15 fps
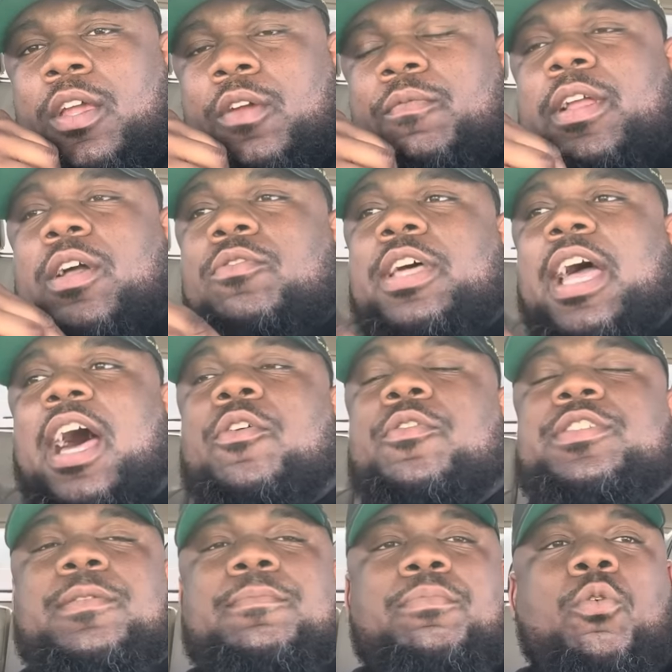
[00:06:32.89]
RICO Dowdle
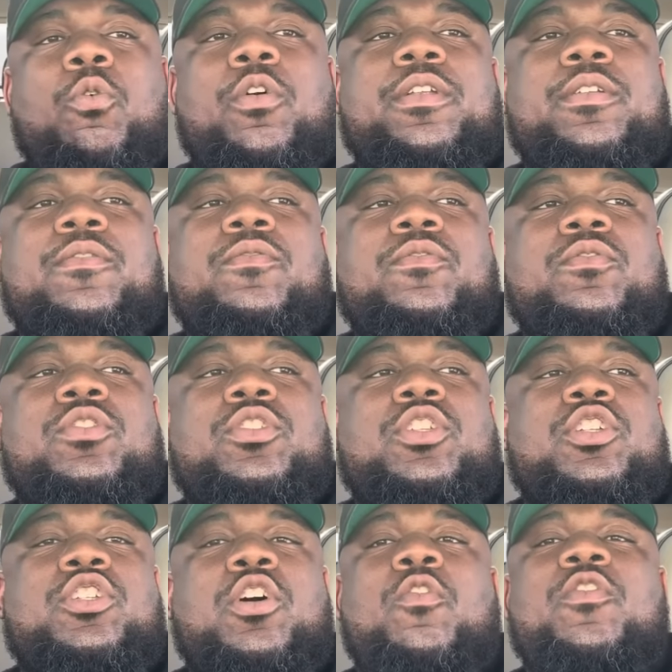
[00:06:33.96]
is important
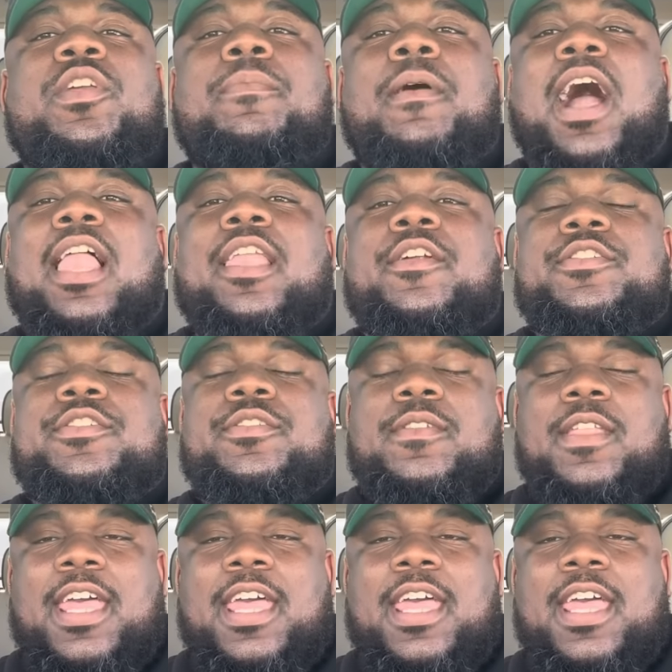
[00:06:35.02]
to Tony Pollard's